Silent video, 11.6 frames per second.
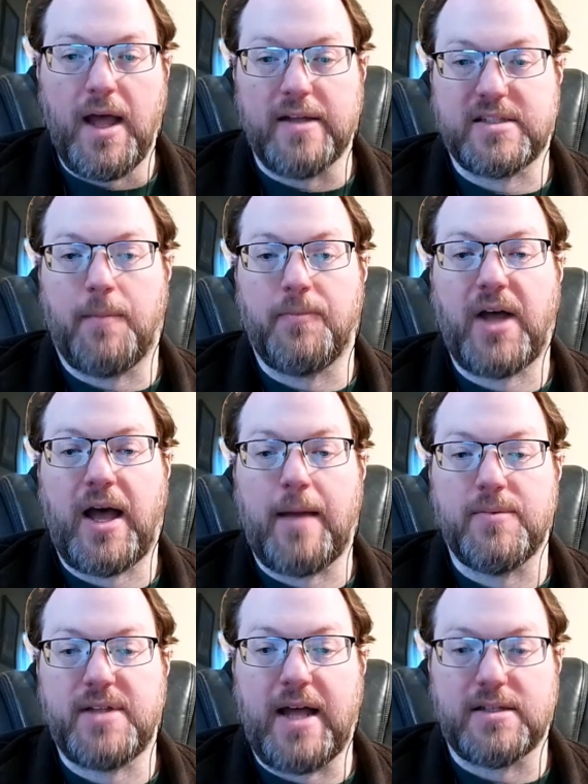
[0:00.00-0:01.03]
And
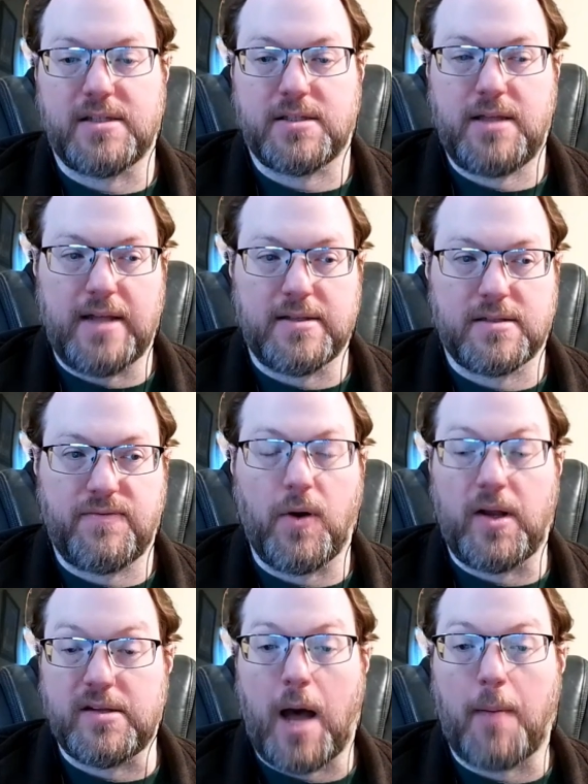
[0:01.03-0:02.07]
sometimes that's
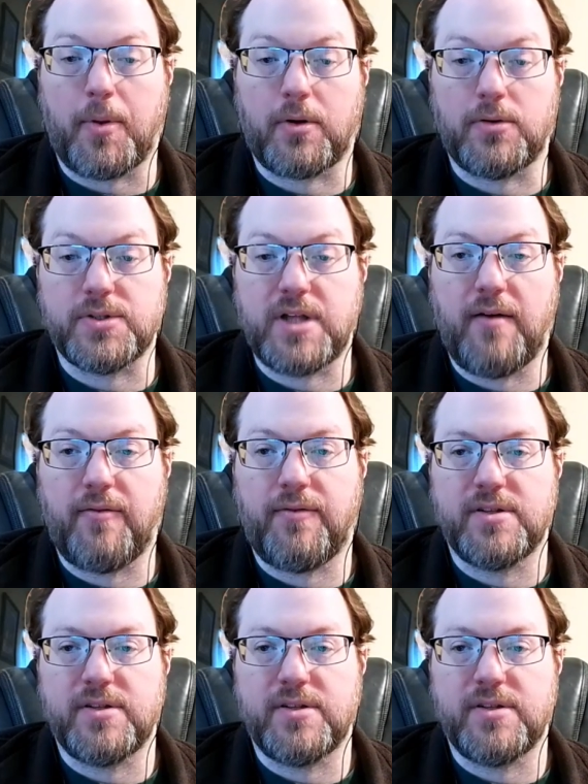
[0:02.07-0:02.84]
very topical stuff.